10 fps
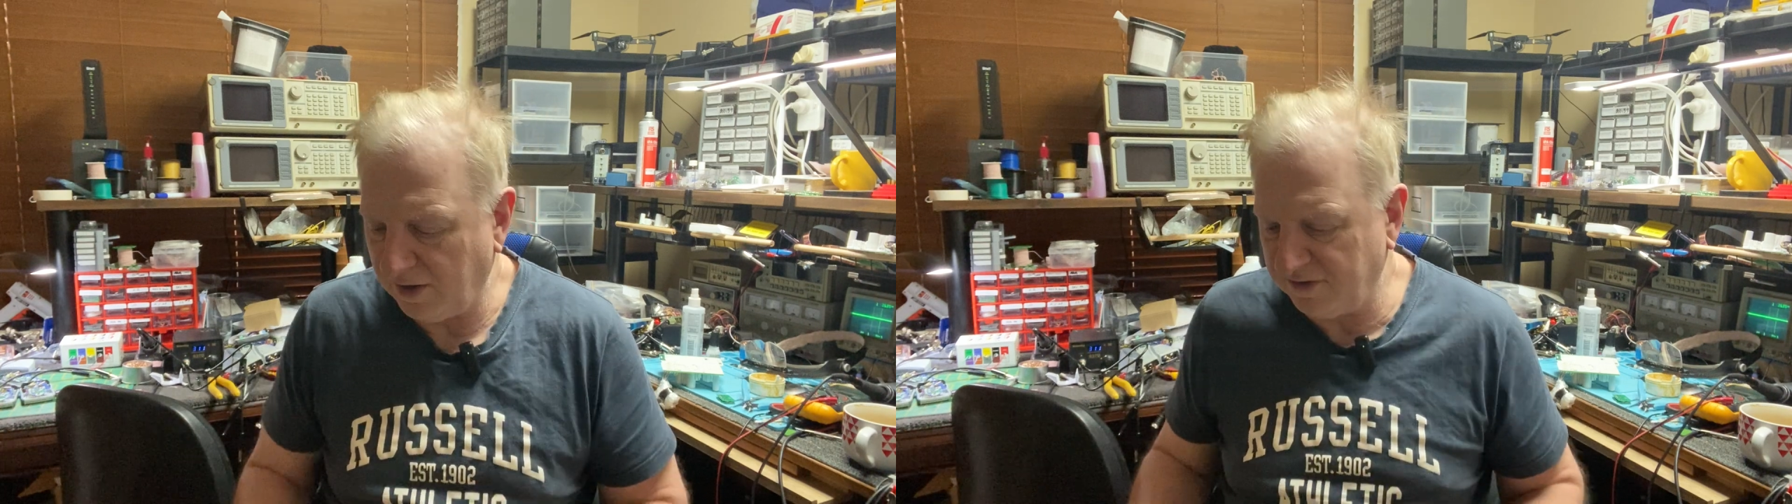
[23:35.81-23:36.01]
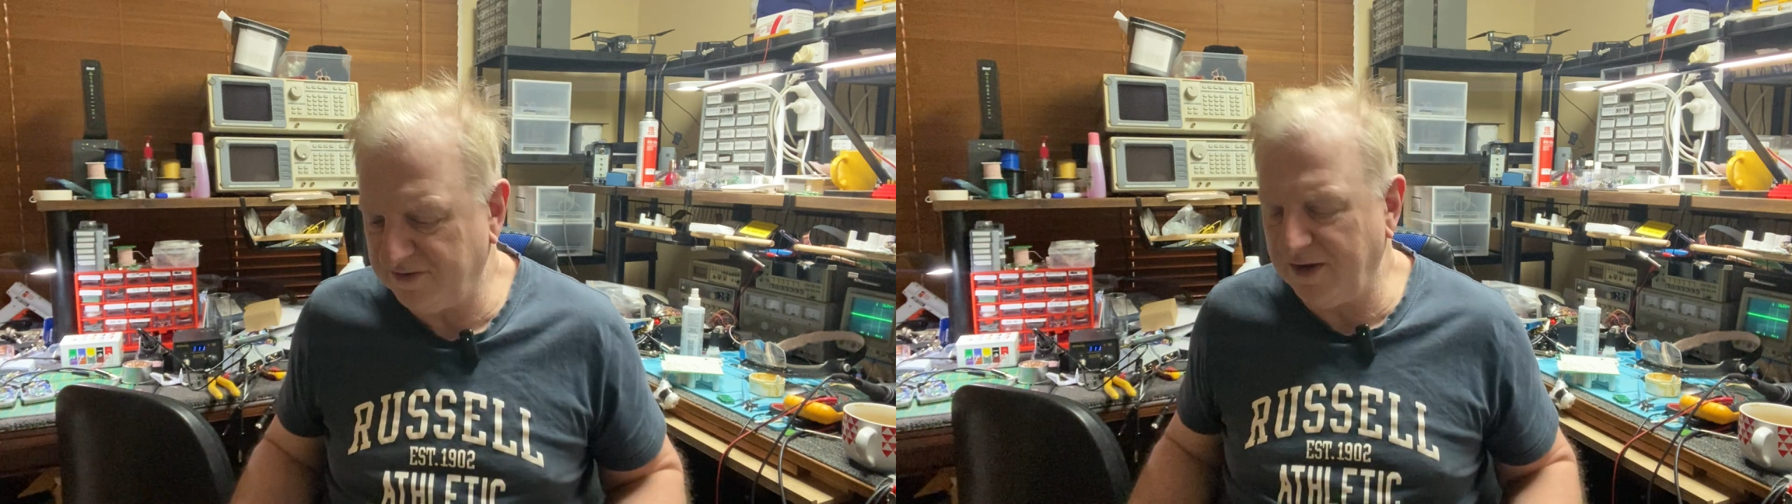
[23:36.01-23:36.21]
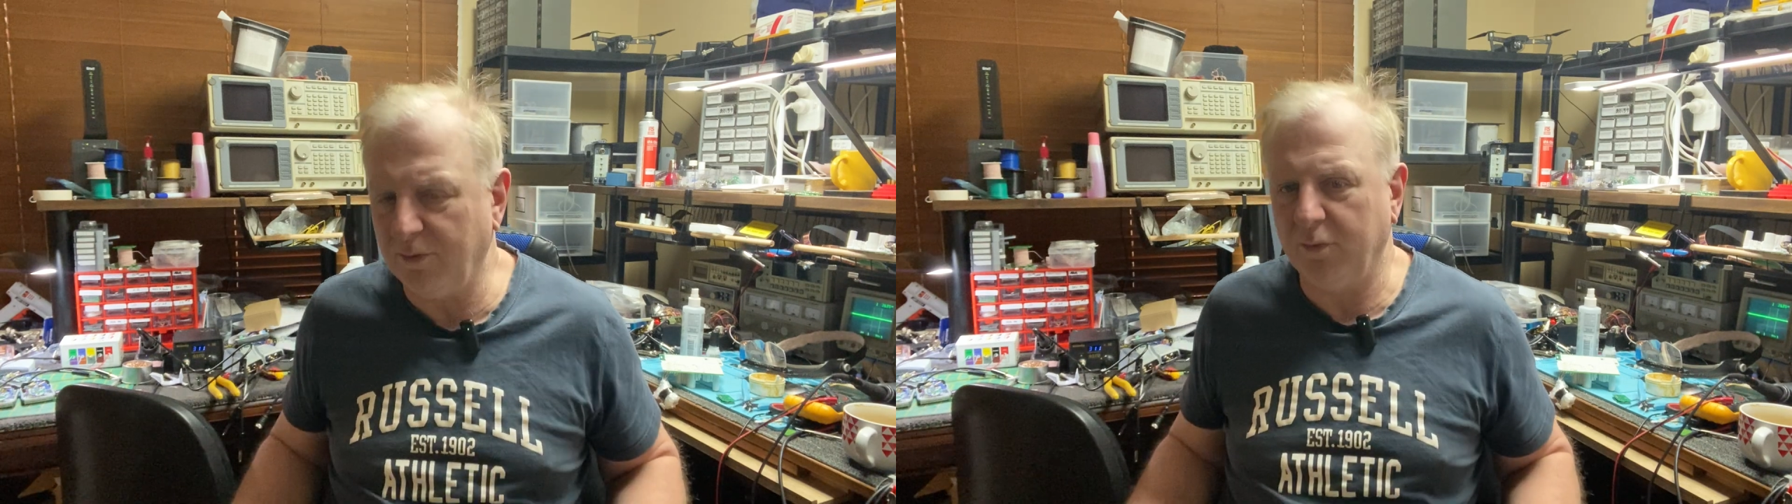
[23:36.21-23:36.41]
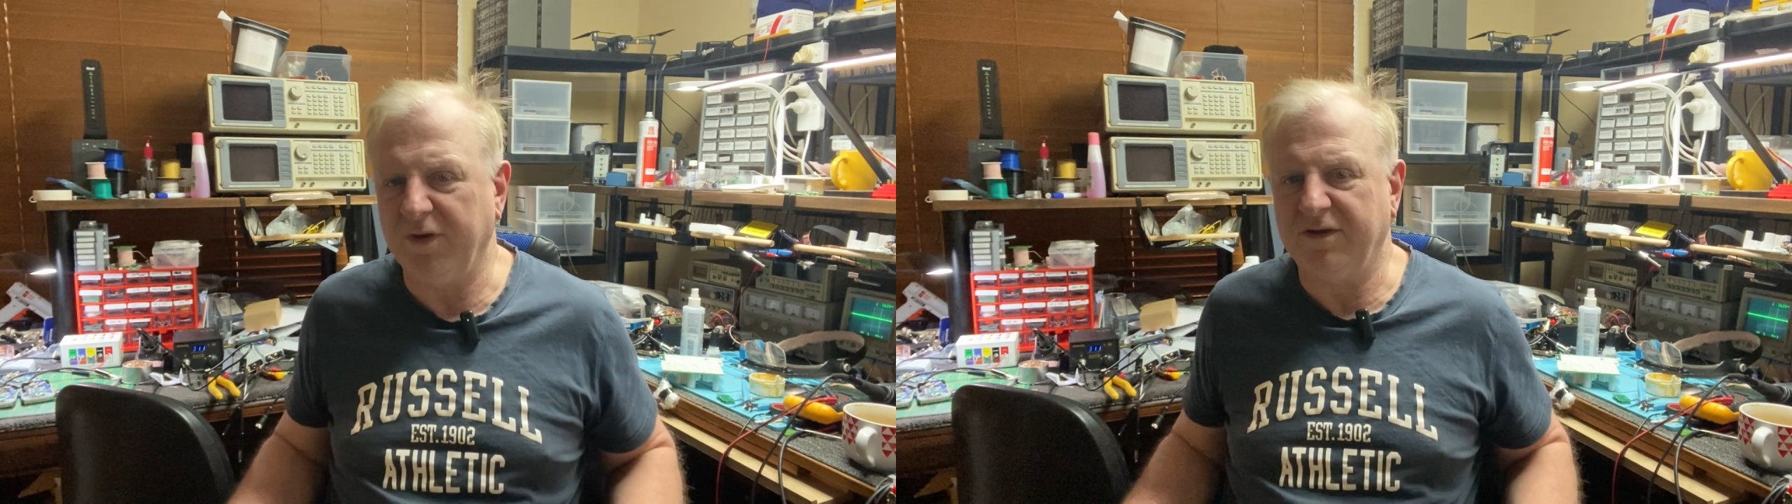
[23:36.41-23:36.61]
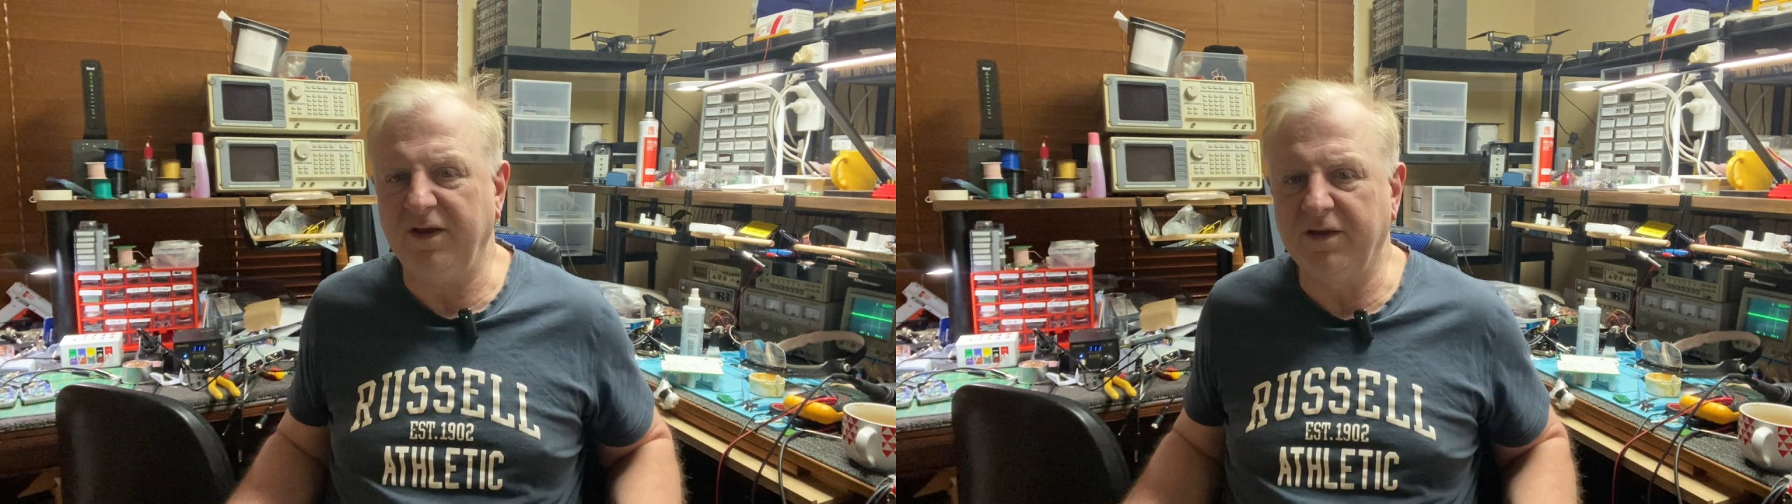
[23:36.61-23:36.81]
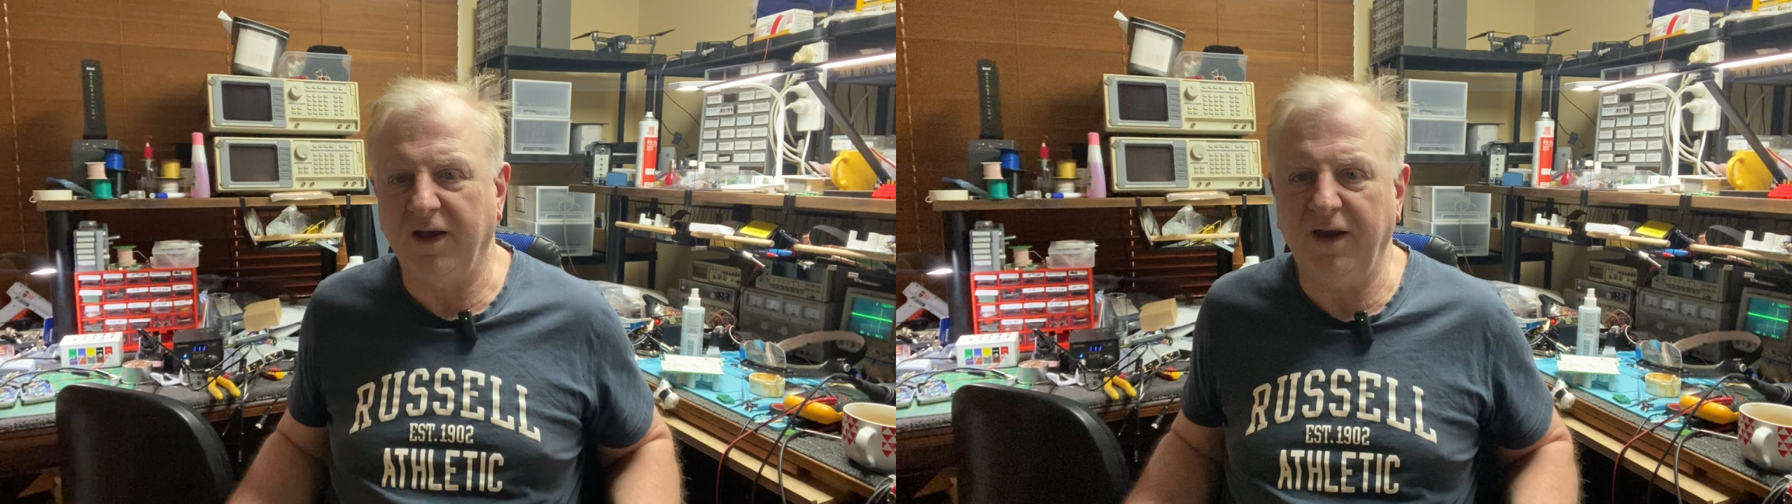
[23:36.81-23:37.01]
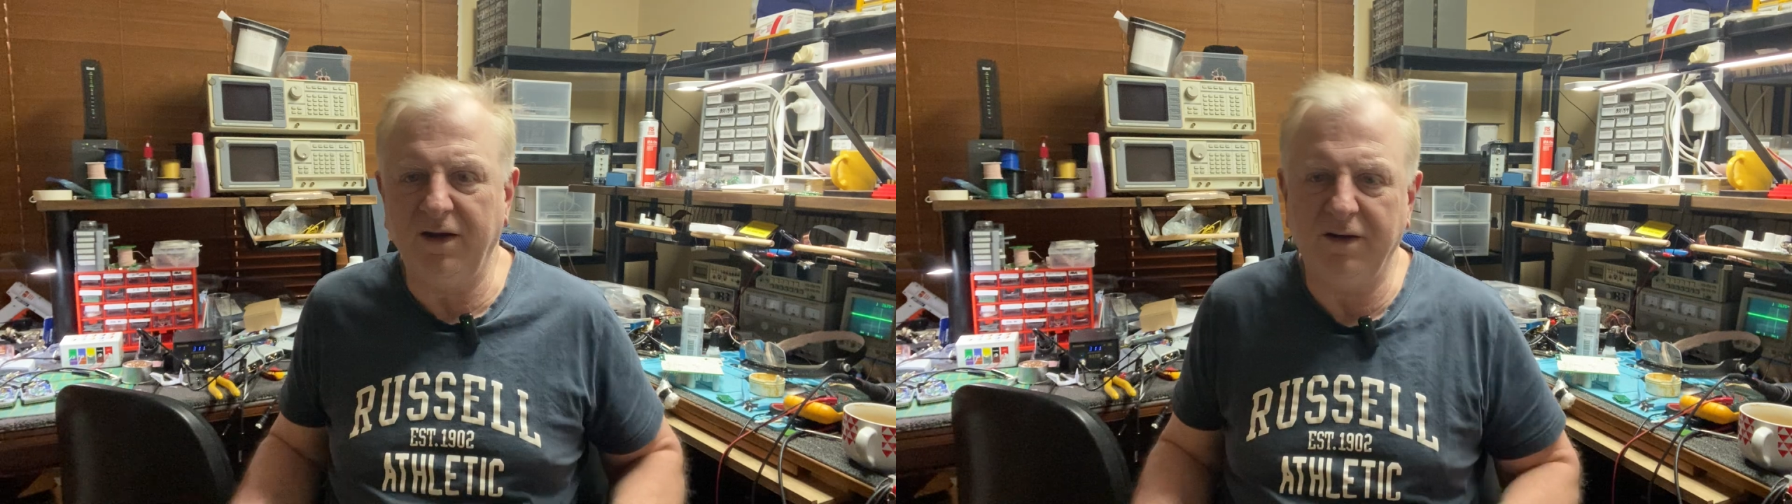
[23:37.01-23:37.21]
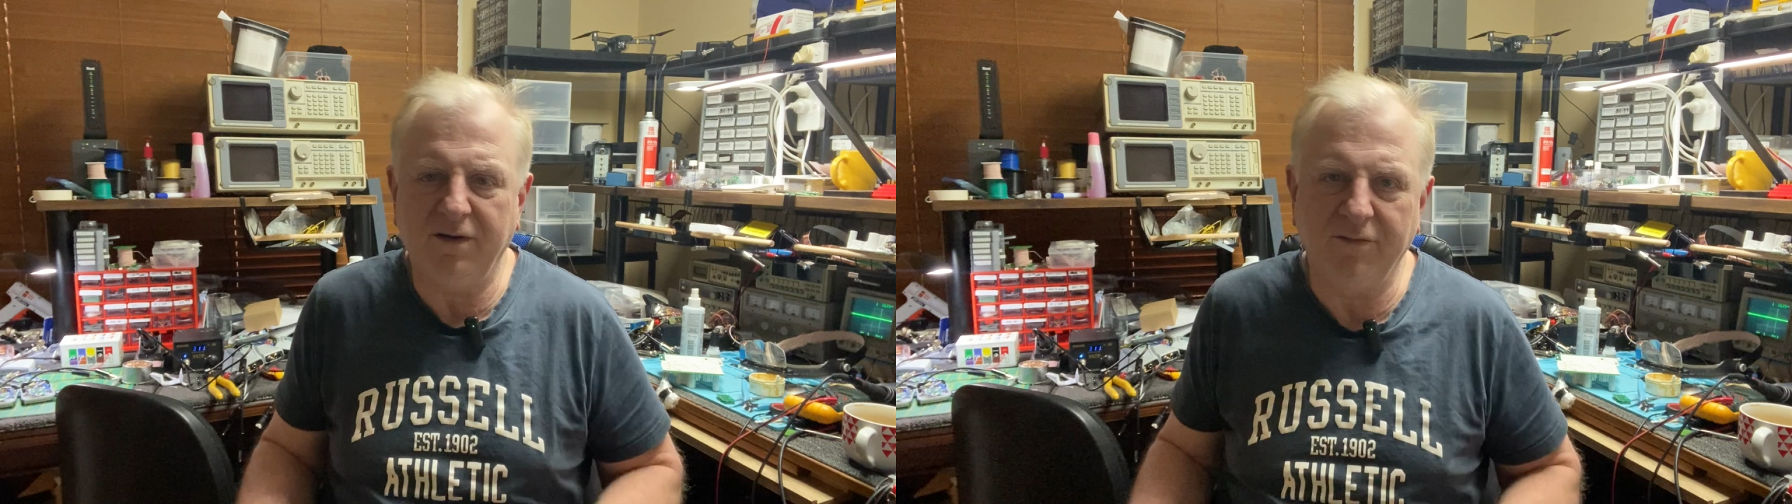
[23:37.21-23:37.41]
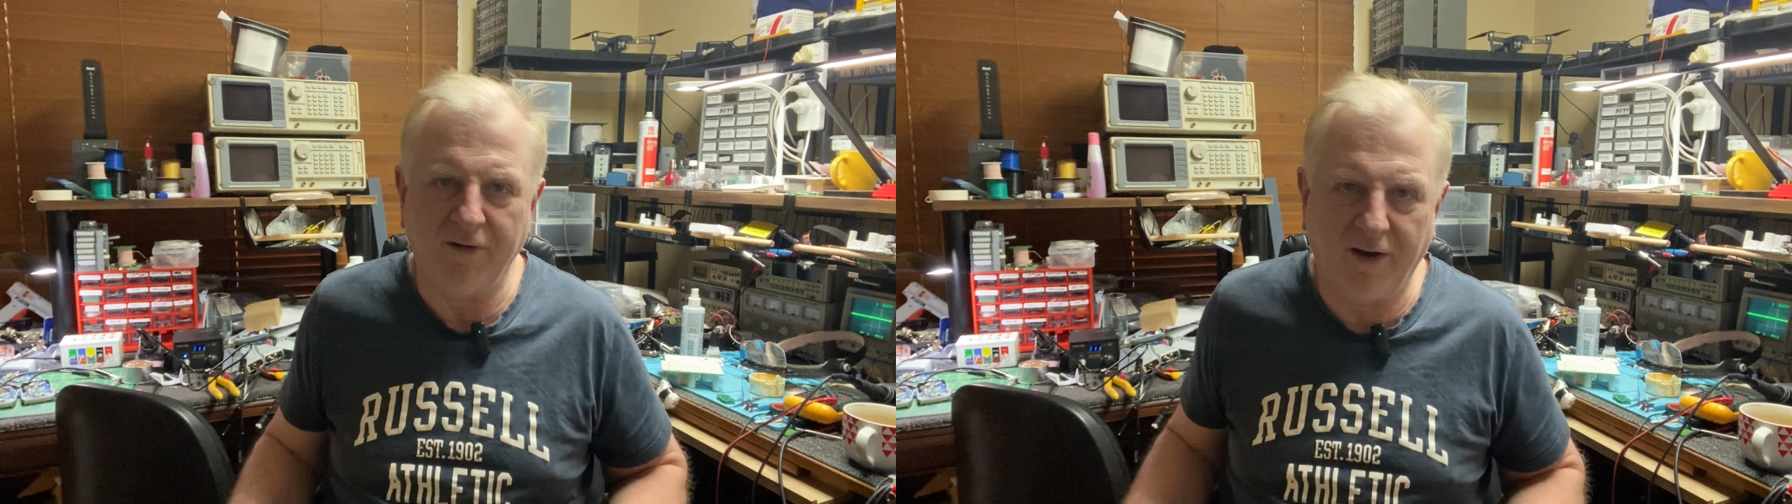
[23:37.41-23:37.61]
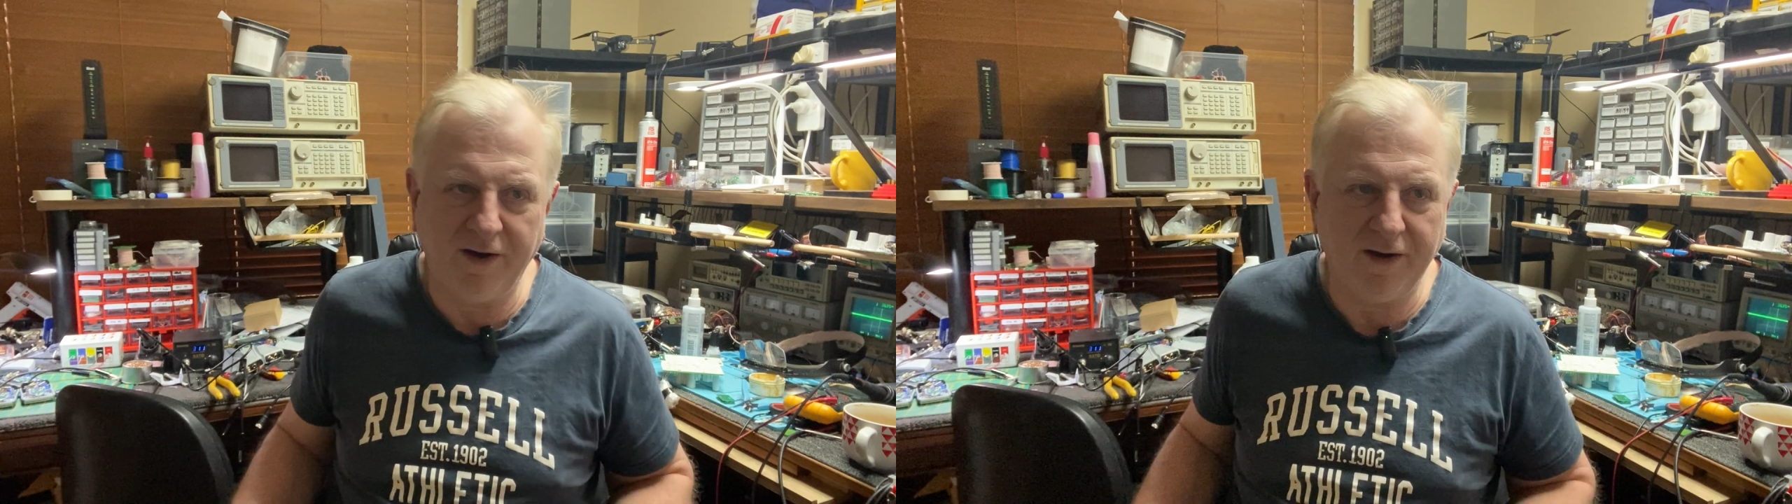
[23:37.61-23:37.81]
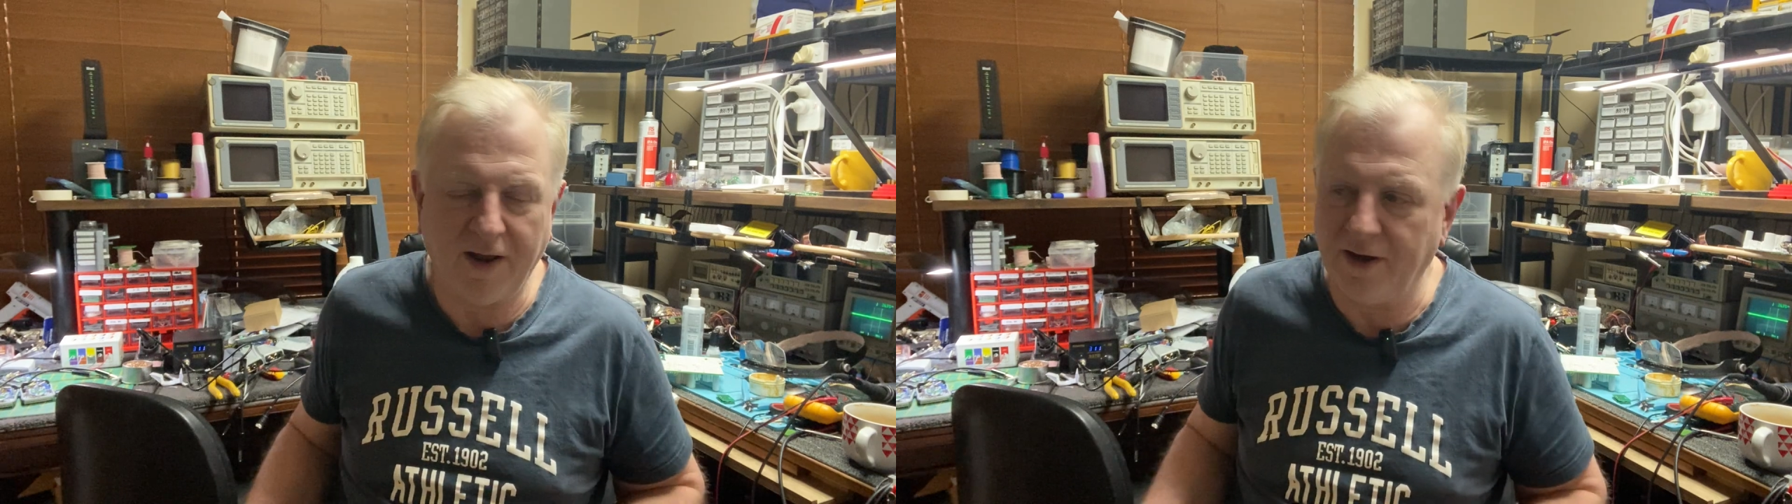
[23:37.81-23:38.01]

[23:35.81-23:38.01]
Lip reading: I'll tell you what we did get, right?